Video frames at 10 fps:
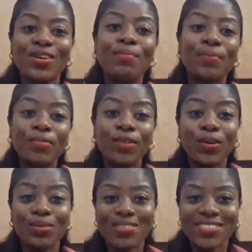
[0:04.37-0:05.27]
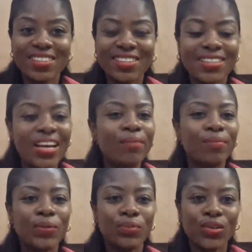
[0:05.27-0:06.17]
on palm oil business and
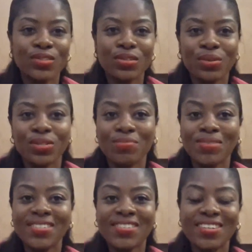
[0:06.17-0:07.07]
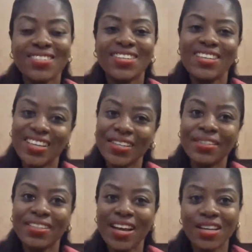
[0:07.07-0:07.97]
palm oil storage business
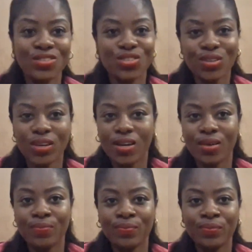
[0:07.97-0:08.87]
in Nigeria.